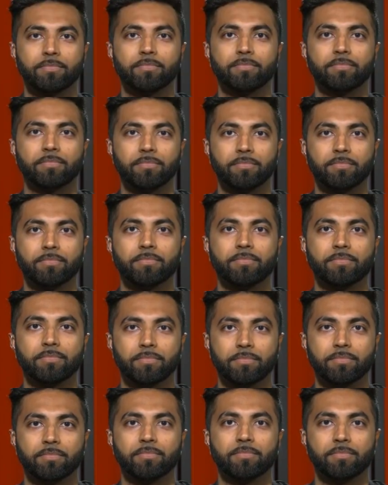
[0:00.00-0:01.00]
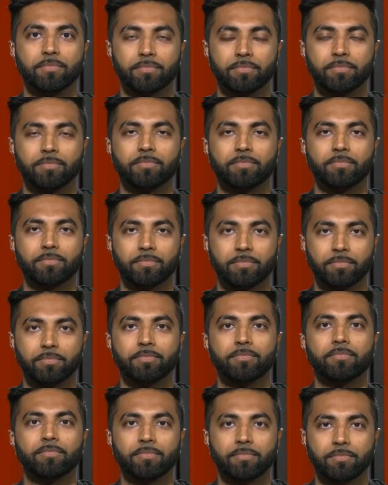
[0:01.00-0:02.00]

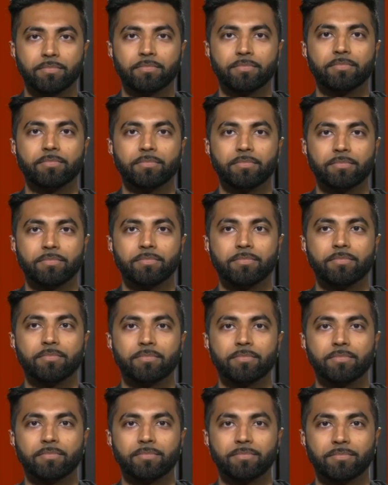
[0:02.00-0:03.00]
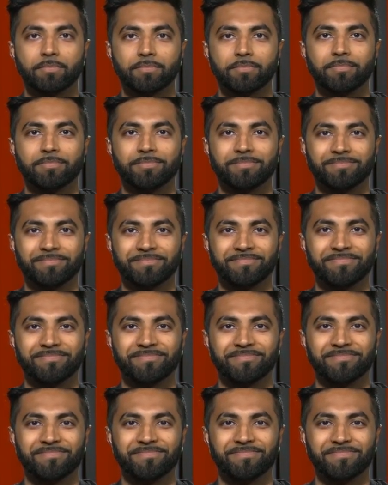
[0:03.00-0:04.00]

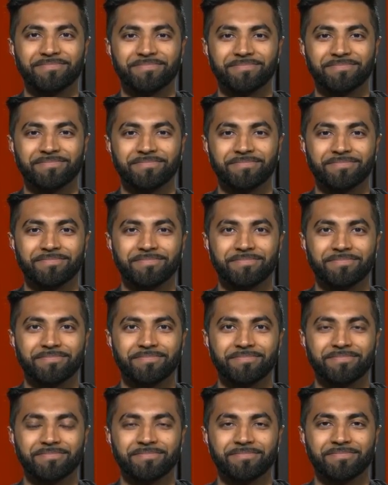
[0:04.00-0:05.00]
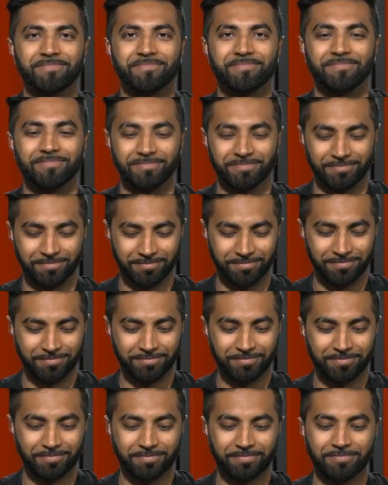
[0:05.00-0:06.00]

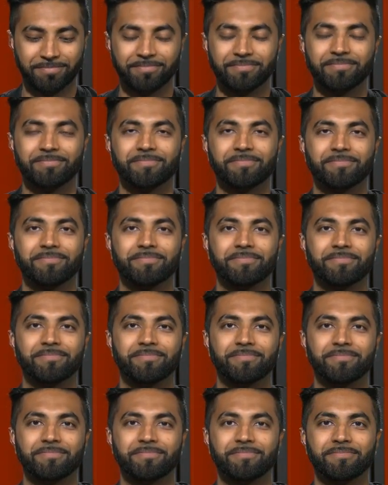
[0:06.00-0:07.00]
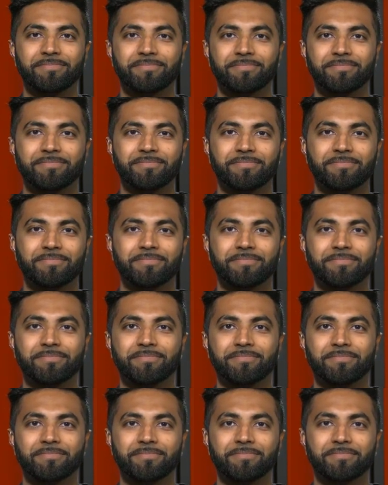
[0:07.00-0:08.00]
No words are spoken by the person on screen.